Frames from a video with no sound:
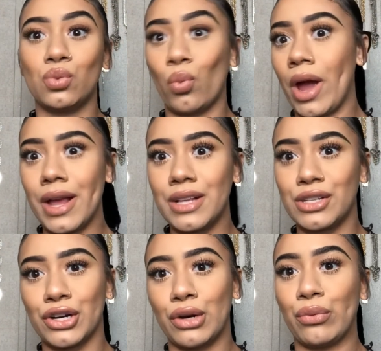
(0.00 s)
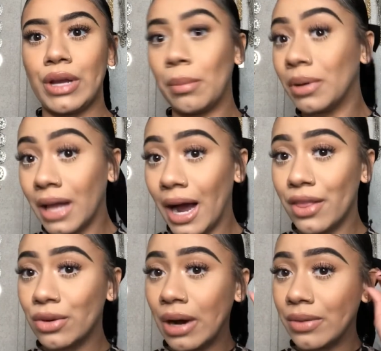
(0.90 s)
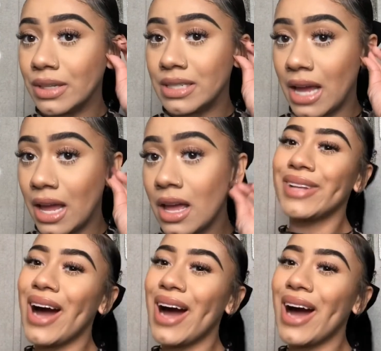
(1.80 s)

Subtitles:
way easier to reapply throughout the day.